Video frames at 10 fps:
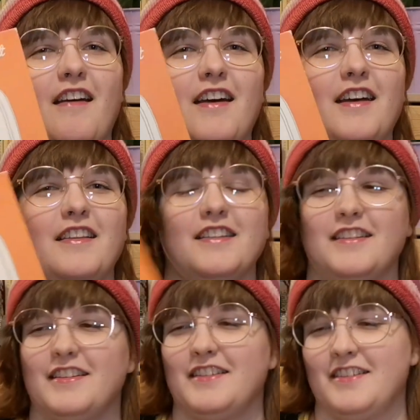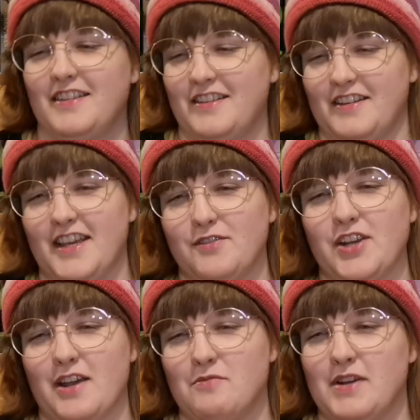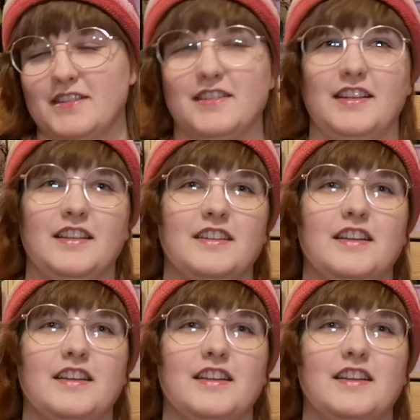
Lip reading: and every time I see it,